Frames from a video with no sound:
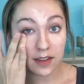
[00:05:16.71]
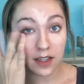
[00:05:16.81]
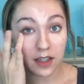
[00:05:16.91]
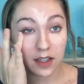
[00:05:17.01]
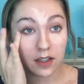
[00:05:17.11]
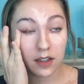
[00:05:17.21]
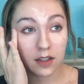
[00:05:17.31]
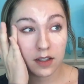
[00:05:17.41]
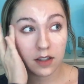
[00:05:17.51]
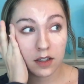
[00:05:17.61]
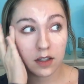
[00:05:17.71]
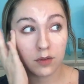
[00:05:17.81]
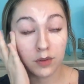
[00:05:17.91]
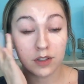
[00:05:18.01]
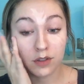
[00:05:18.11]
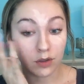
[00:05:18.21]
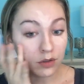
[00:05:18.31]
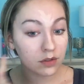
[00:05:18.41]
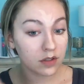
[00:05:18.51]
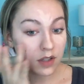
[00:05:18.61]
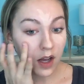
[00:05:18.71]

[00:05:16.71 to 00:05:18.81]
the results,